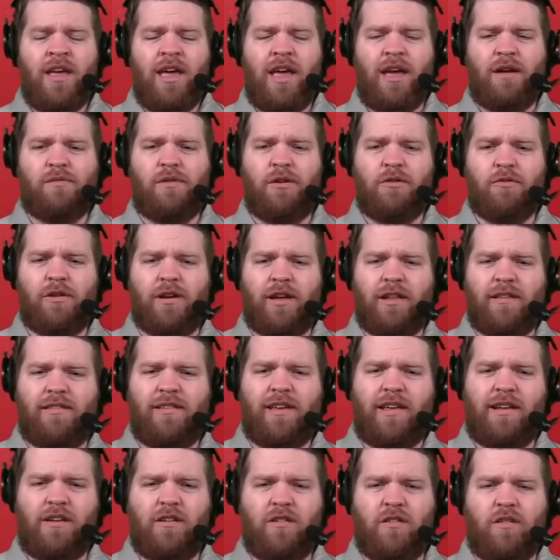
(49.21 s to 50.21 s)
and we will
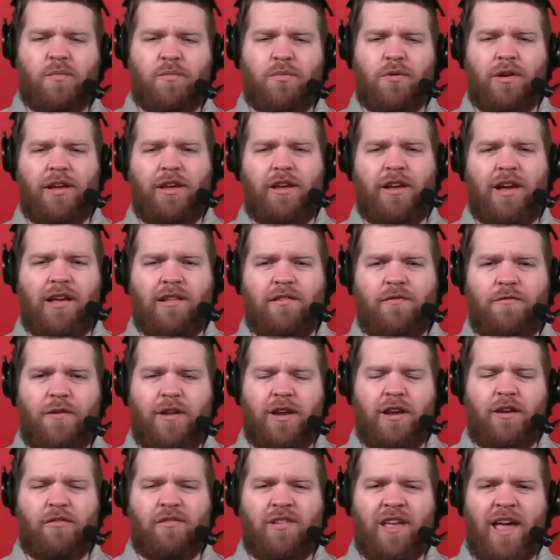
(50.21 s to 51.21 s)
continue to bring you guys
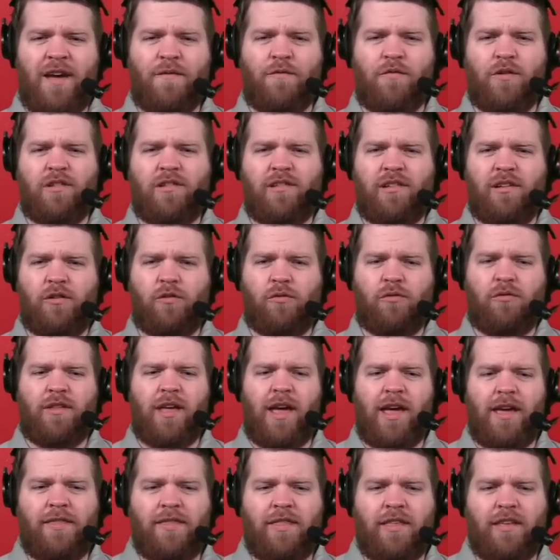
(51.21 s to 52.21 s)
videos every single
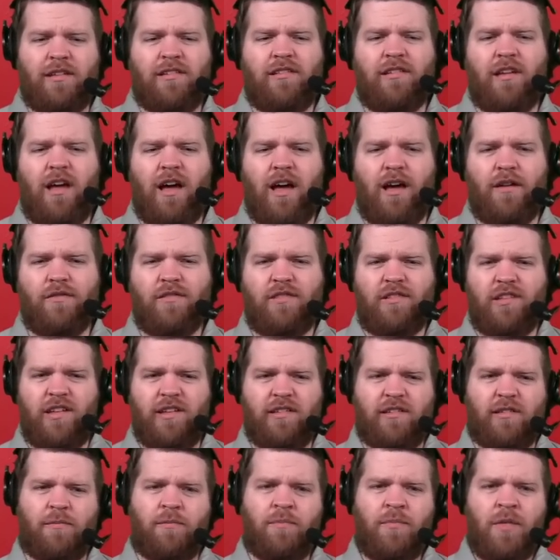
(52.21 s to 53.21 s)
day this
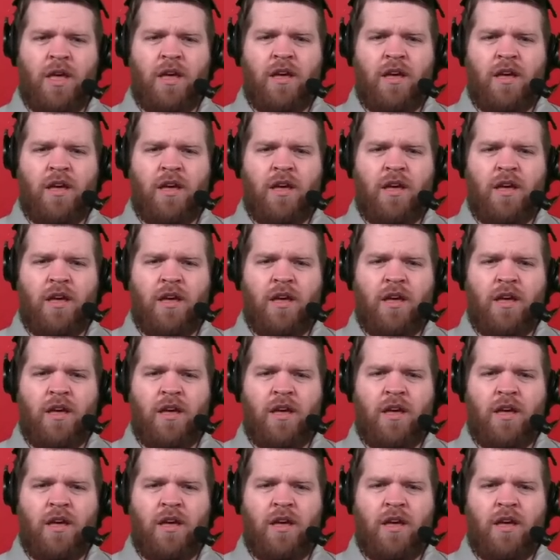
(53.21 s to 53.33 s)
offseason.